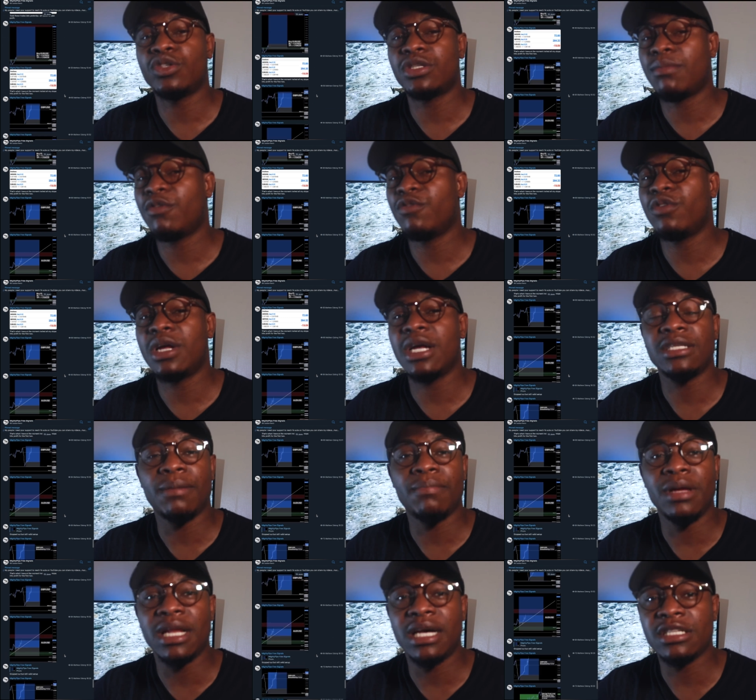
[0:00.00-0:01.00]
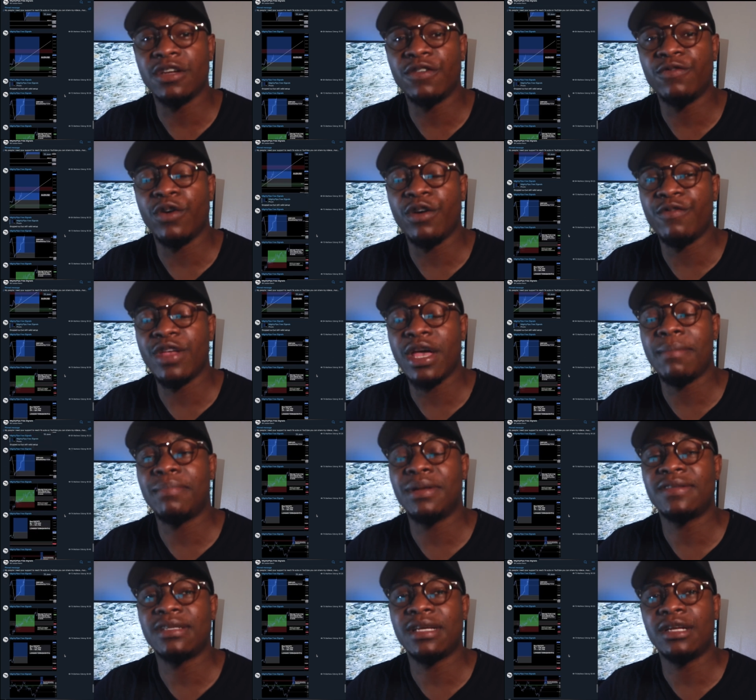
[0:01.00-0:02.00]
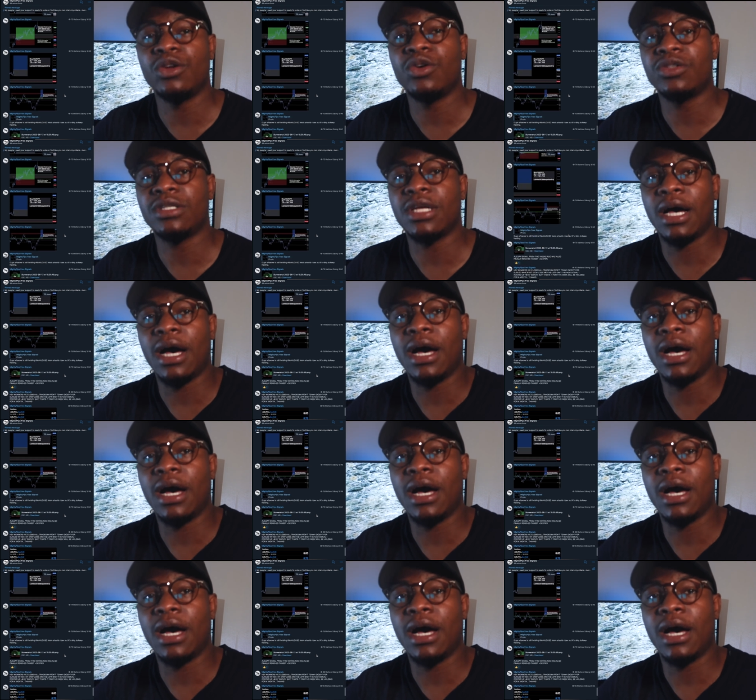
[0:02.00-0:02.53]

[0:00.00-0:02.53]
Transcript: because some of you guys have been asking for a VIP signals